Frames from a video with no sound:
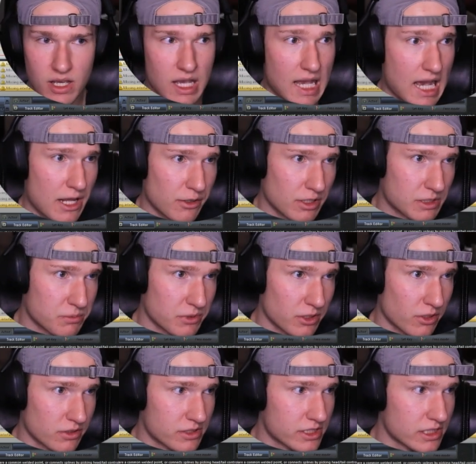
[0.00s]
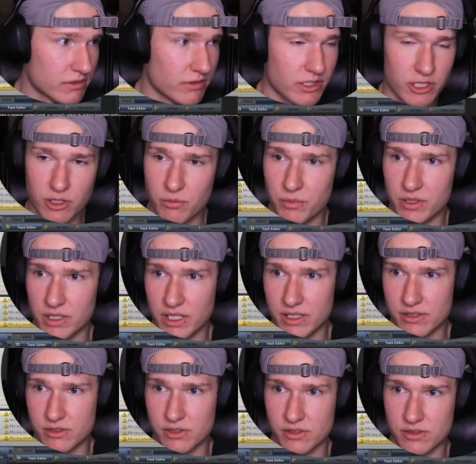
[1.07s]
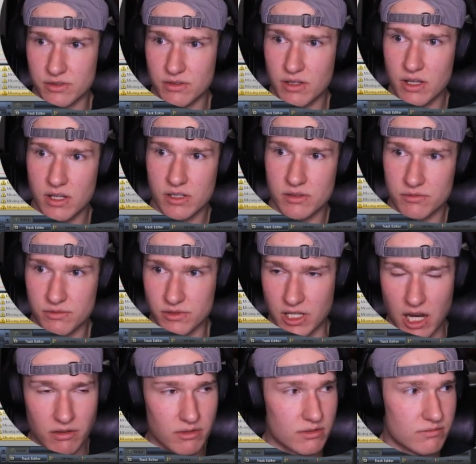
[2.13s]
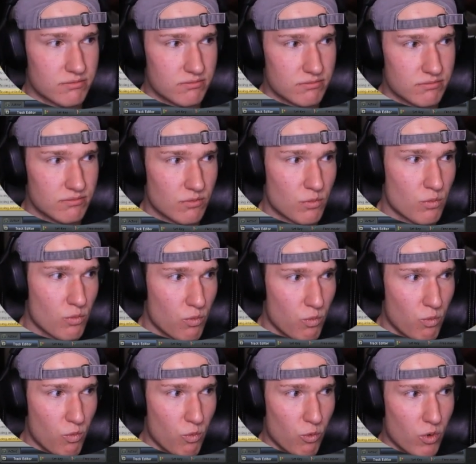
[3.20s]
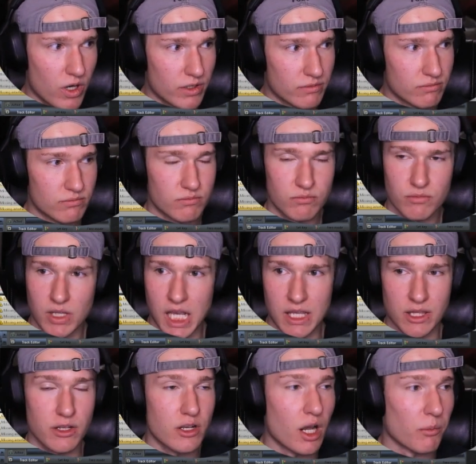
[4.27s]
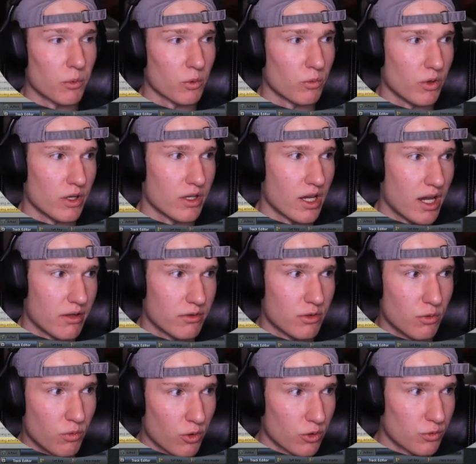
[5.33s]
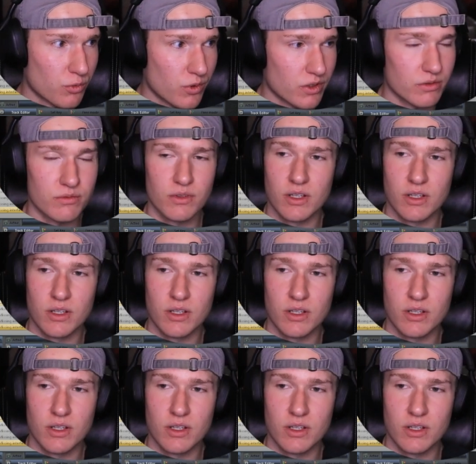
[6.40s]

I know that's pretty hard to see on the video, but it's just Siren 1 and the number 1, not the word 1.